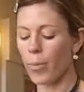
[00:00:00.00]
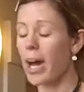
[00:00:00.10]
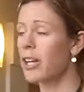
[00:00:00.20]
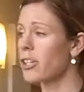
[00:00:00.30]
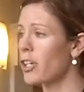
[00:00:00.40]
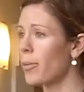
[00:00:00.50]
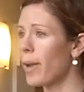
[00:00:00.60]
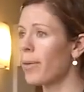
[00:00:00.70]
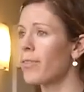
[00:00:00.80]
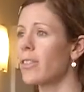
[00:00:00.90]
Monitor your
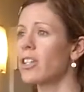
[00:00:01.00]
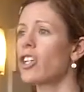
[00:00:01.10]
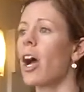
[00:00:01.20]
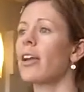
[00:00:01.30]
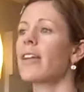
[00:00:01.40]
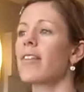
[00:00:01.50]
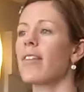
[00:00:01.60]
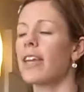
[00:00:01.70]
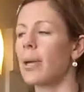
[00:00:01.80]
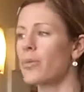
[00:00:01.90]
baby for the
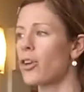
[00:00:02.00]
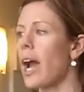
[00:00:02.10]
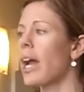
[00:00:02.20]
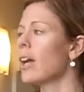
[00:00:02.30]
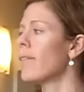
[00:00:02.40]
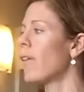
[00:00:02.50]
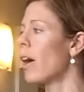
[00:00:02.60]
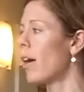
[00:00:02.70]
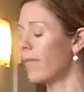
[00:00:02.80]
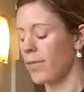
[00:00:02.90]
jaundice. Keep track
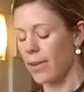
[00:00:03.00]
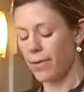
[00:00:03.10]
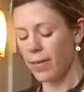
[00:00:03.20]
of the